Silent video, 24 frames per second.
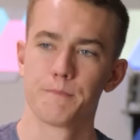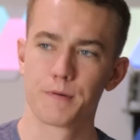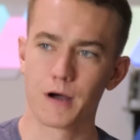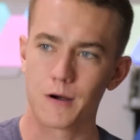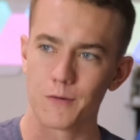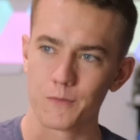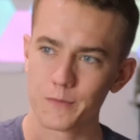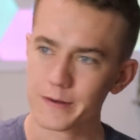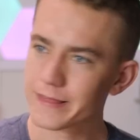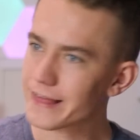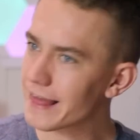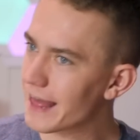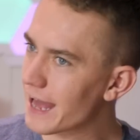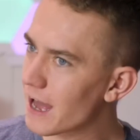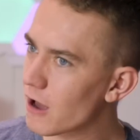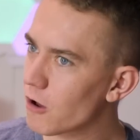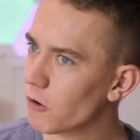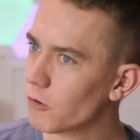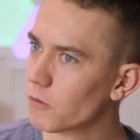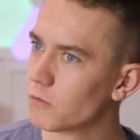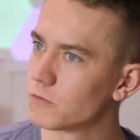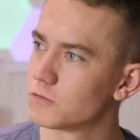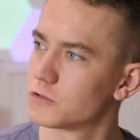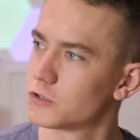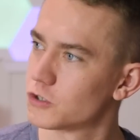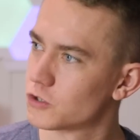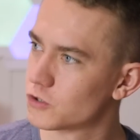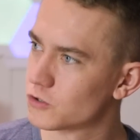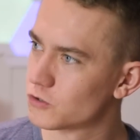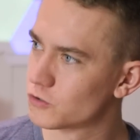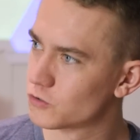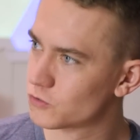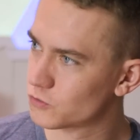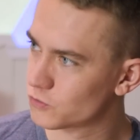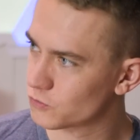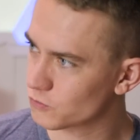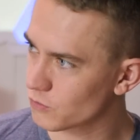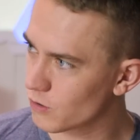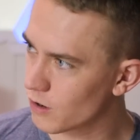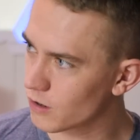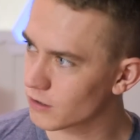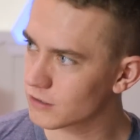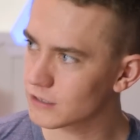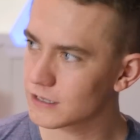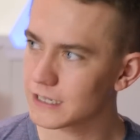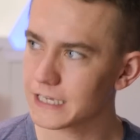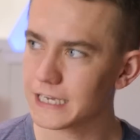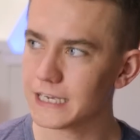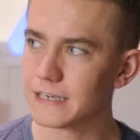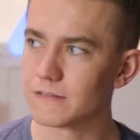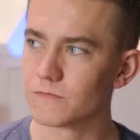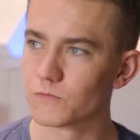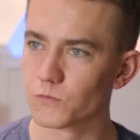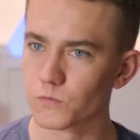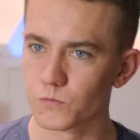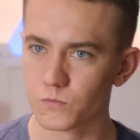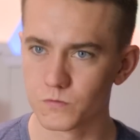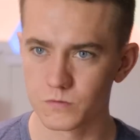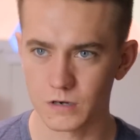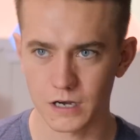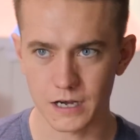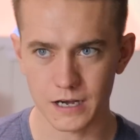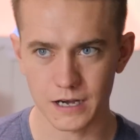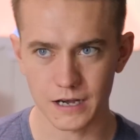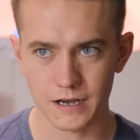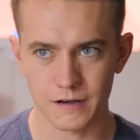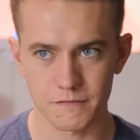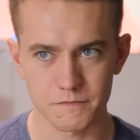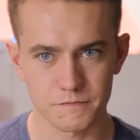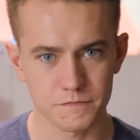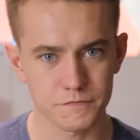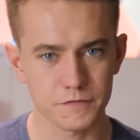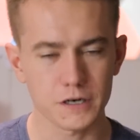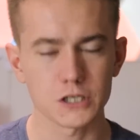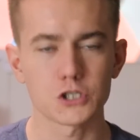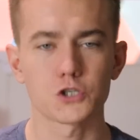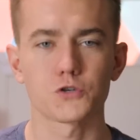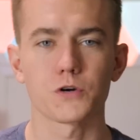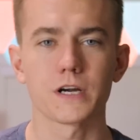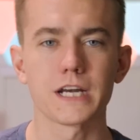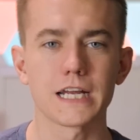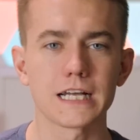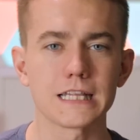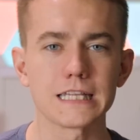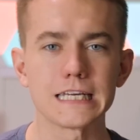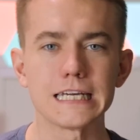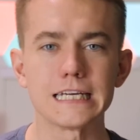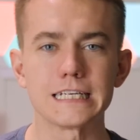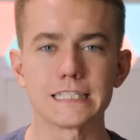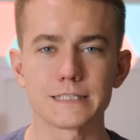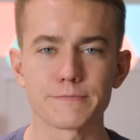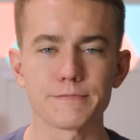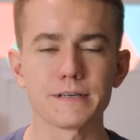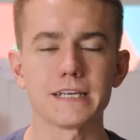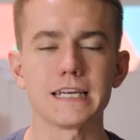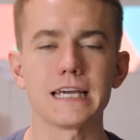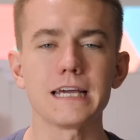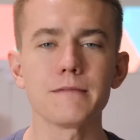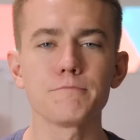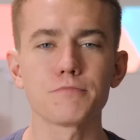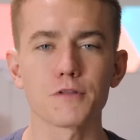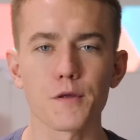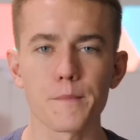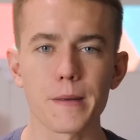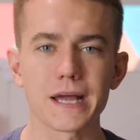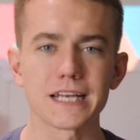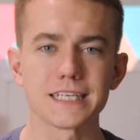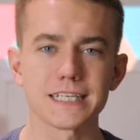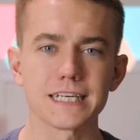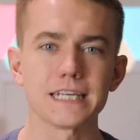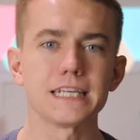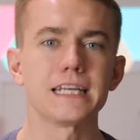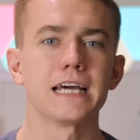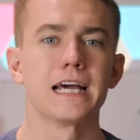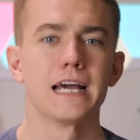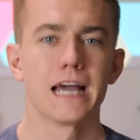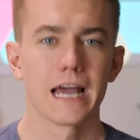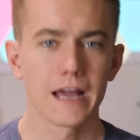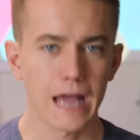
but with how strongly, frustratingly it's been implemented,